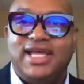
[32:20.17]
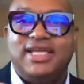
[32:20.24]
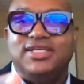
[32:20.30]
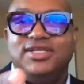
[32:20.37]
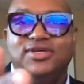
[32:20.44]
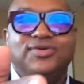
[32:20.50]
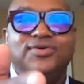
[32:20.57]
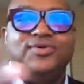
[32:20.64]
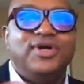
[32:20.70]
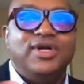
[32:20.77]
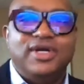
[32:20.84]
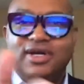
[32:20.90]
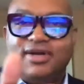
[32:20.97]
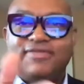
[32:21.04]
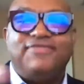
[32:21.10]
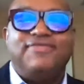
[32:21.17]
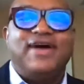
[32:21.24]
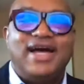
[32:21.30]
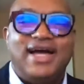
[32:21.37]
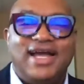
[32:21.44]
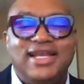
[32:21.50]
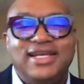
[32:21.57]
and you
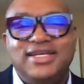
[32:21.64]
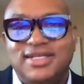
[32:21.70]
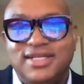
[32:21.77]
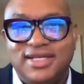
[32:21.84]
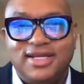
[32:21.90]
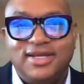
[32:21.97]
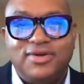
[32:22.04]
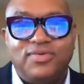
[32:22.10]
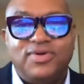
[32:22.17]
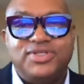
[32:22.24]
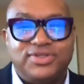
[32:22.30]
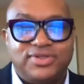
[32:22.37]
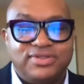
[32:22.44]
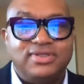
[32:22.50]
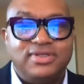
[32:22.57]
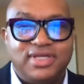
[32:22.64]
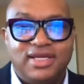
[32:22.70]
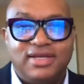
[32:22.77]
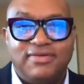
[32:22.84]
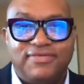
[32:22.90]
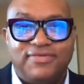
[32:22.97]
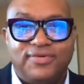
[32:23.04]
find what you're
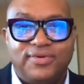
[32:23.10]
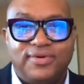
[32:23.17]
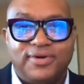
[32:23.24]
looking for.